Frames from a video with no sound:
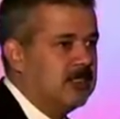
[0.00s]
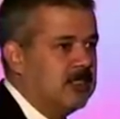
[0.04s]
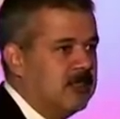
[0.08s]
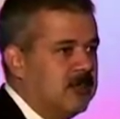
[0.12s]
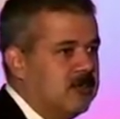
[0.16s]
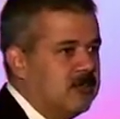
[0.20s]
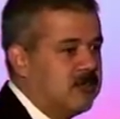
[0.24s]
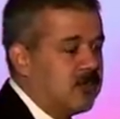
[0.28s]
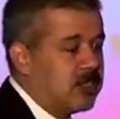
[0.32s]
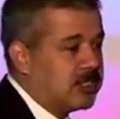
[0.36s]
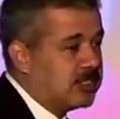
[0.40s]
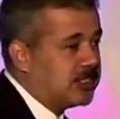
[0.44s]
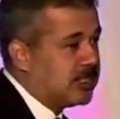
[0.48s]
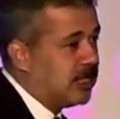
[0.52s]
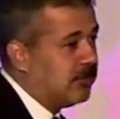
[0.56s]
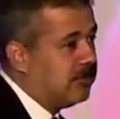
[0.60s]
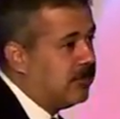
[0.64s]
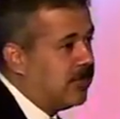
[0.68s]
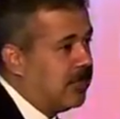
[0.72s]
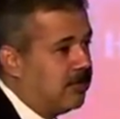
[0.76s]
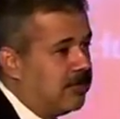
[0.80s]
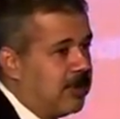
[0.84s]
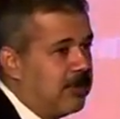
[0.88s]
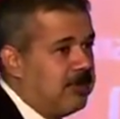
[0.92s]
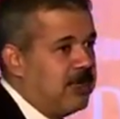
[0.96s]
For some,
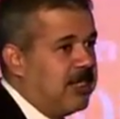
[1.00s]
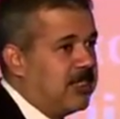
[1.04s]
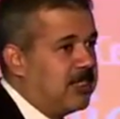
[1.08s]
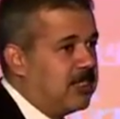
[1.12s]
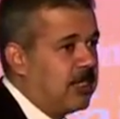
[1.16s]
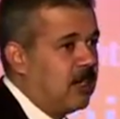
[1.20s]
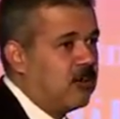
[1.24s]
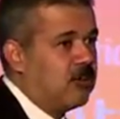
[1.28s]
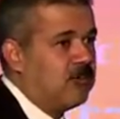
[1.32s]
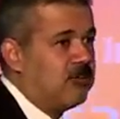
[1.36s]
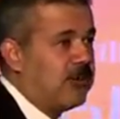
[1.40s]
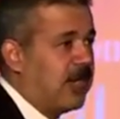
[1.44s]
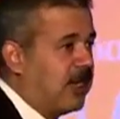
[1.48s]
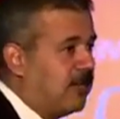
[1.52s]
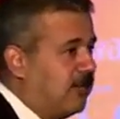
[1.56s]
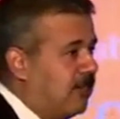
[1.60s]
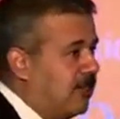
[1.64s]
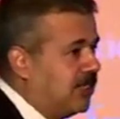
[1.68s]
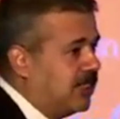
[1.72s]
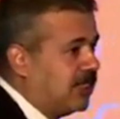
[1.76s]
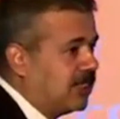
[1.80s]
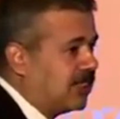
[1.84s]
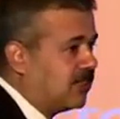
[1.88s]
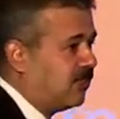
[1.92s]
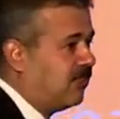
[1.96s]
a public cloud might be
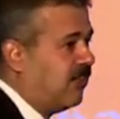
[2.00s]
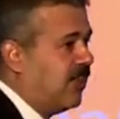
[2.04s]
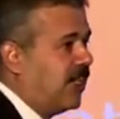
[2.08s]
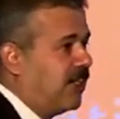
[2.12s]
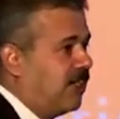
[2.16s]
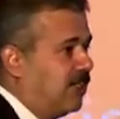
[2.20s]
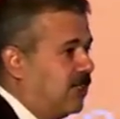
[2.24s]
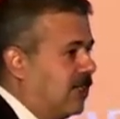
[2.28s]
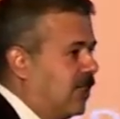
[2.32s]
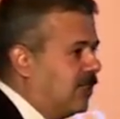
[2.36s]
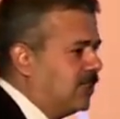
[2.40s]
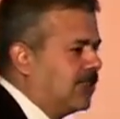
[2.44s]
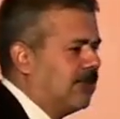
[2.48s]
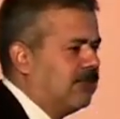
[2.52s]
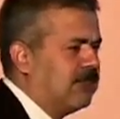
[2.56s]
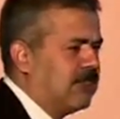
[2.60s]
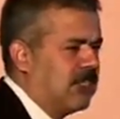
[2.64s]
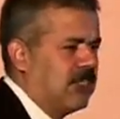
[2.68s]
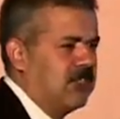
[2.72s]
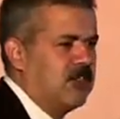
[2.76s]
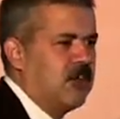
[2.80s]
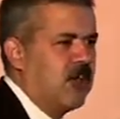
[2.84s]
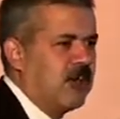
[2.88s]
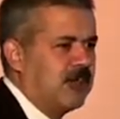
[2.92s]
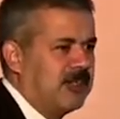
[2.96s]
just fine, not
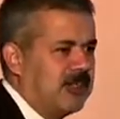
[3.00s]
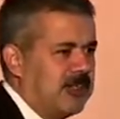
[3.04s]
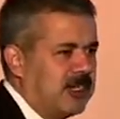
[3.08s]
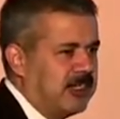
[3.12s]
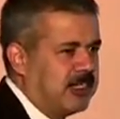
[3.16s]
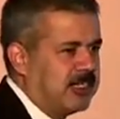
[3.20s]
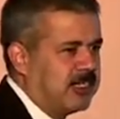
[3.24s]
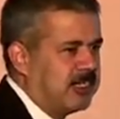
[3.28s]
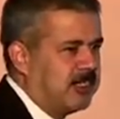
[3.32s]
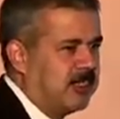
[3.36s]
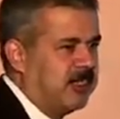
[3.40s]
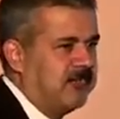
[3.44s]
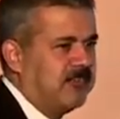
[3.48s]
something non-critical.